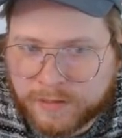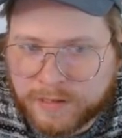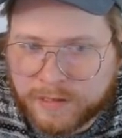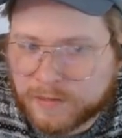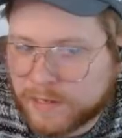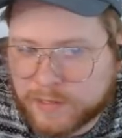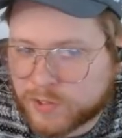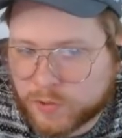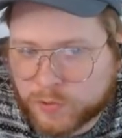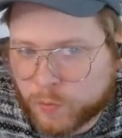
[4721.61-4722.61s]
Like they need they
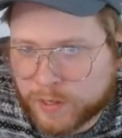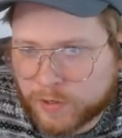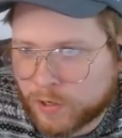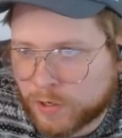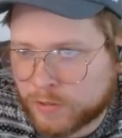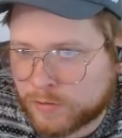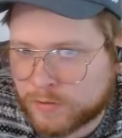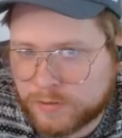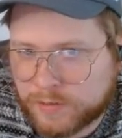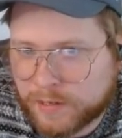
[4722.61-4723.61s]
need Solitude White Card.
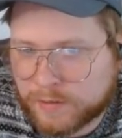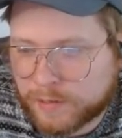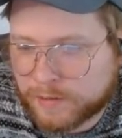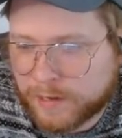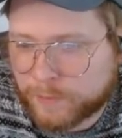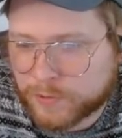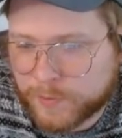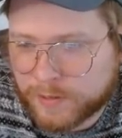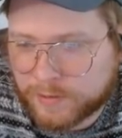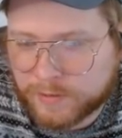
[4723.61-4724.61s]
They like they can't
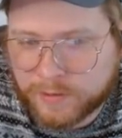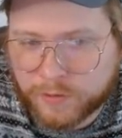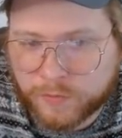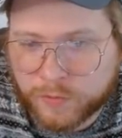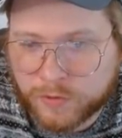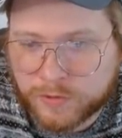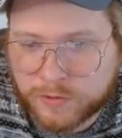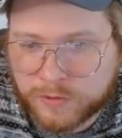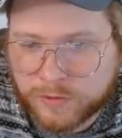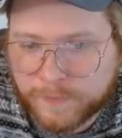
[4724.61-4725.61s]
Prismatic Ending here, of
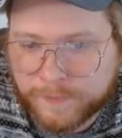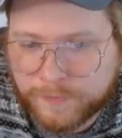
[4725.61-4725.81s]
course.